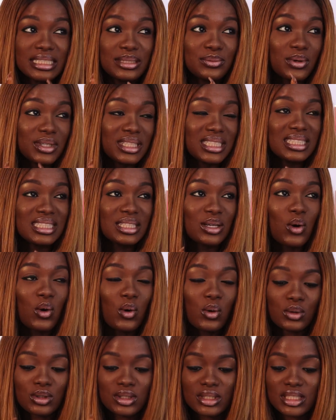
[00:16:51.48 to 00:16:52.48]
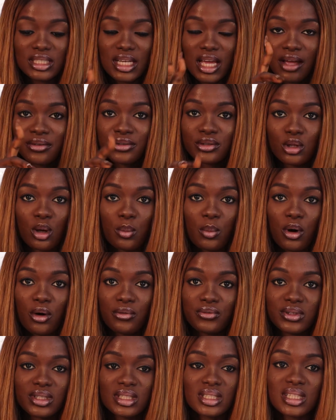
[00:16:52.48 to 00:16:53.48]
what is it called? The f-stop
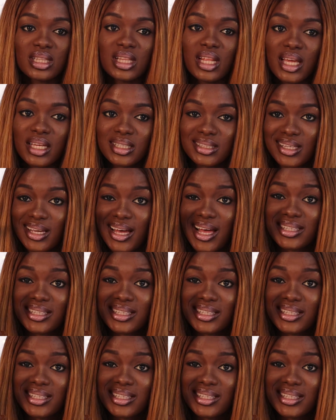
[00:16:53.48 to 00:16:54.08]
of this lens.